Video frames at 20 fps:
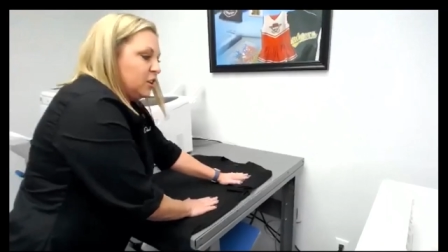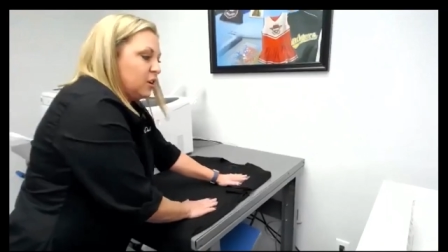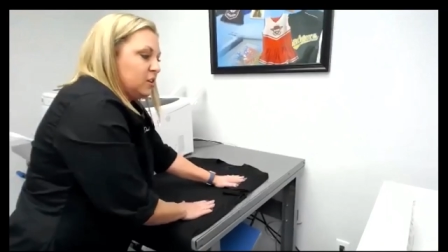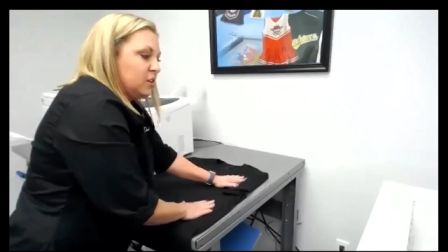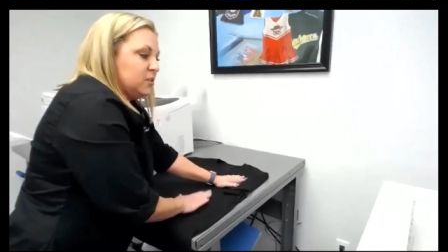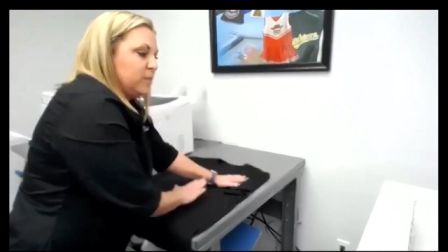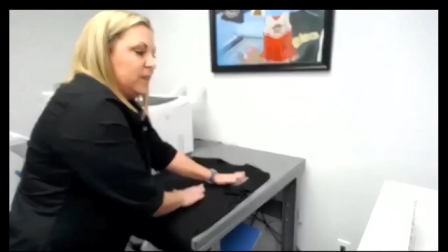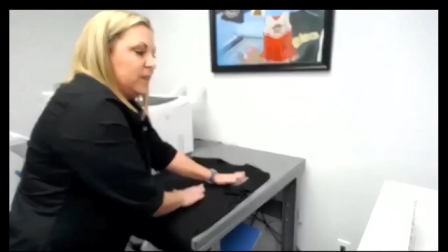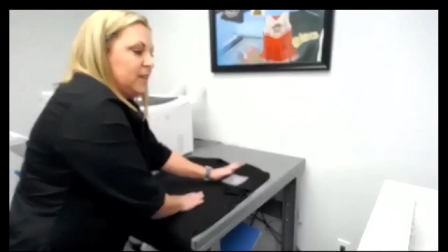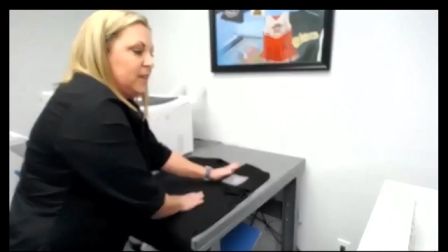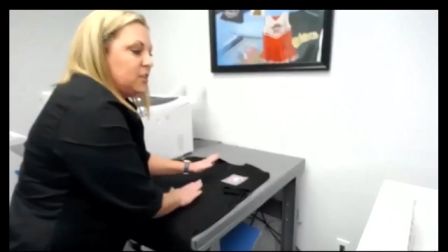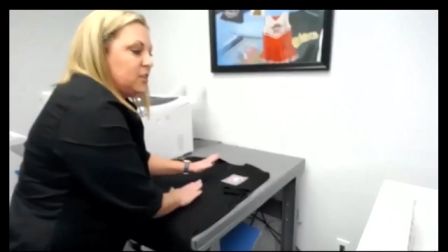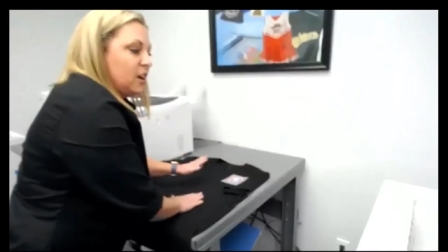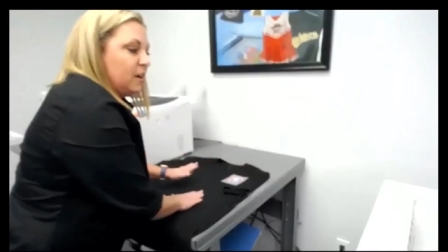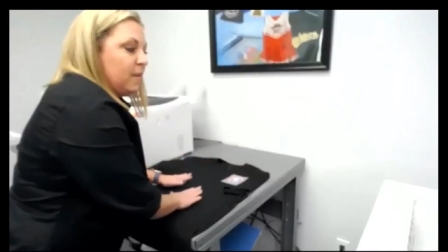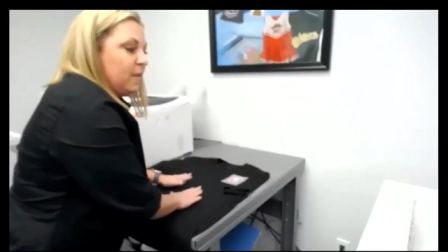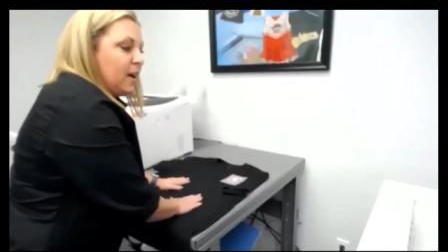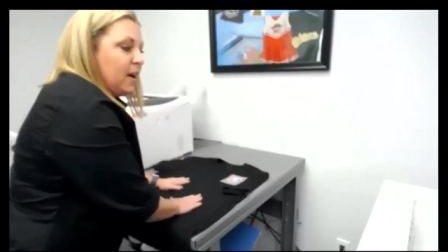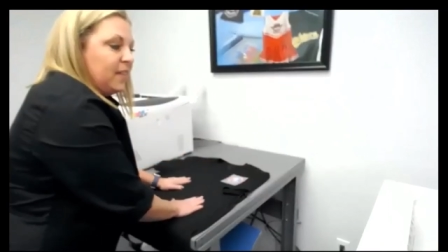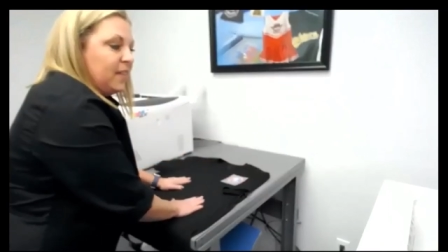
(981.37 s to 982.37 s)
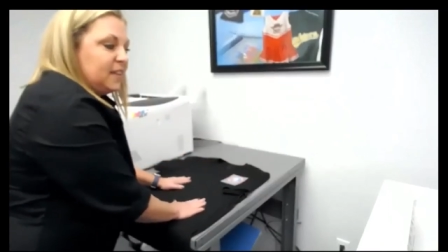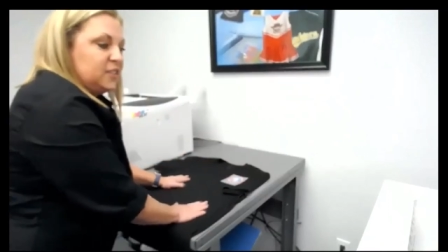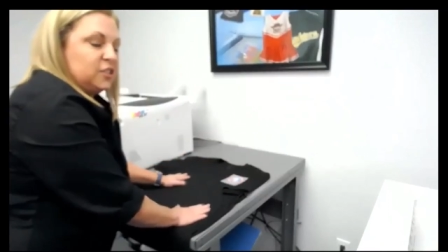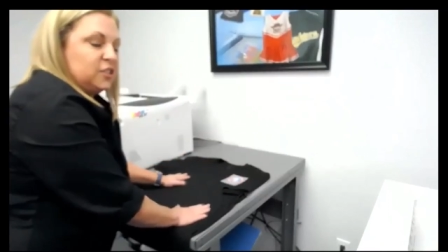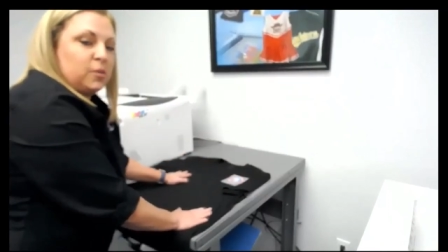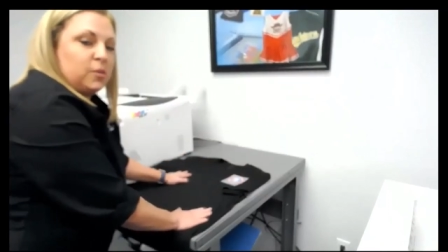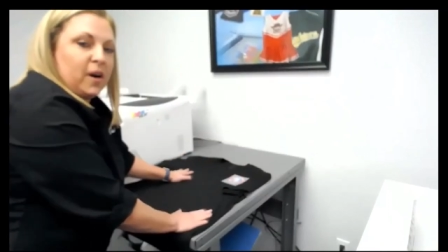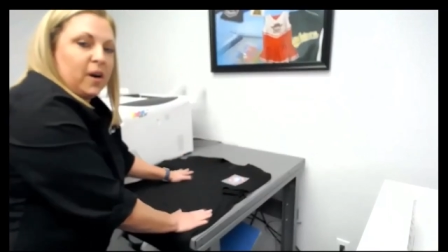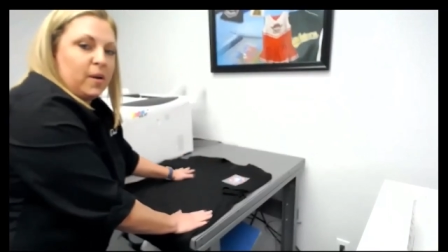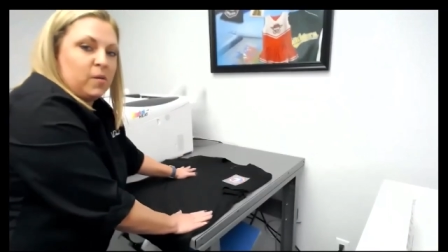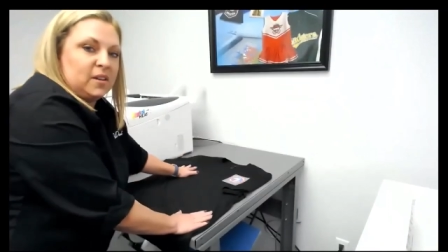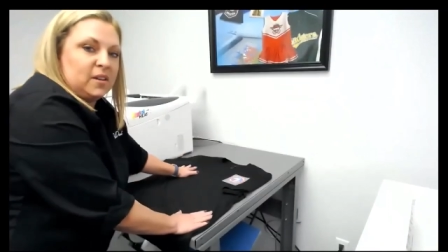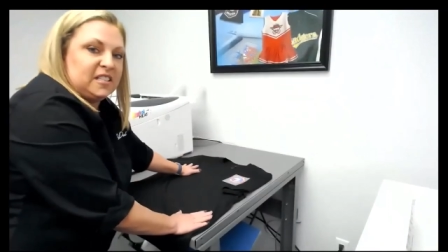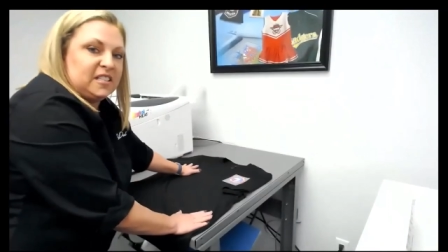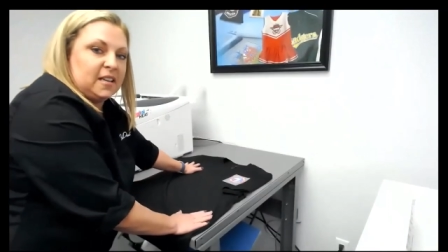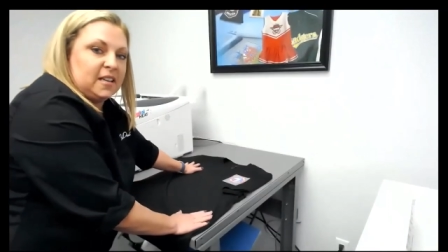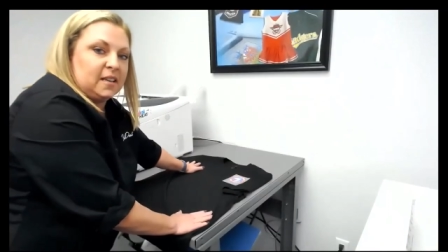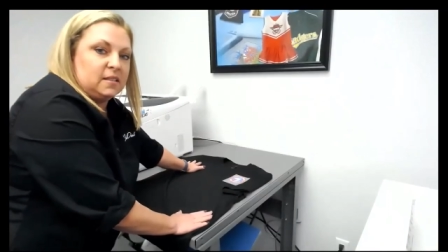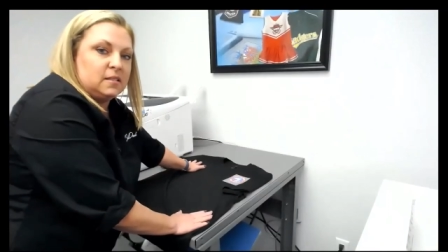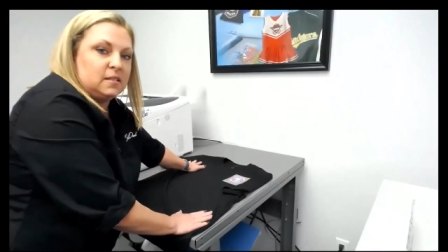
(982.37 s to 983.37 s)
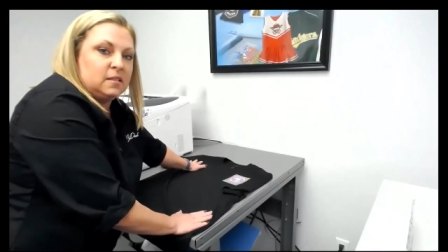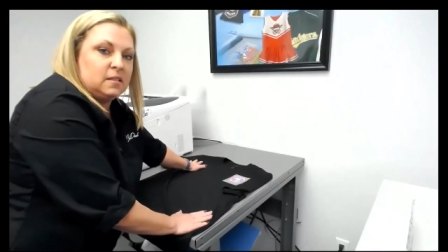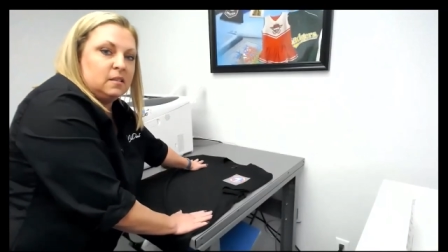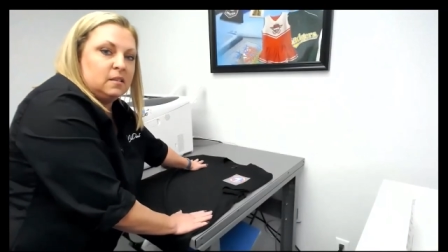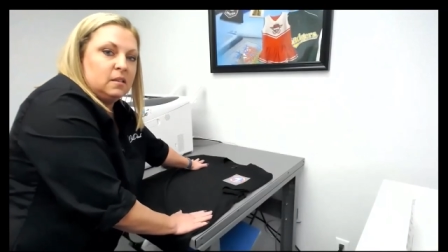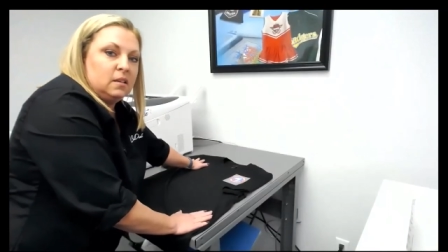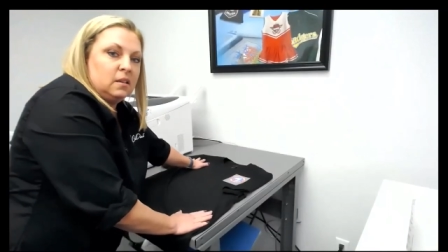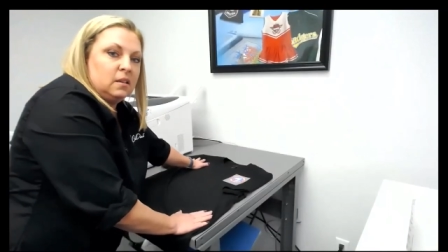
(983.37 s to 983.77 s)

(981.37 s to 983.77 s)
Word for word: logos we didn't talk about, that's 21 cents.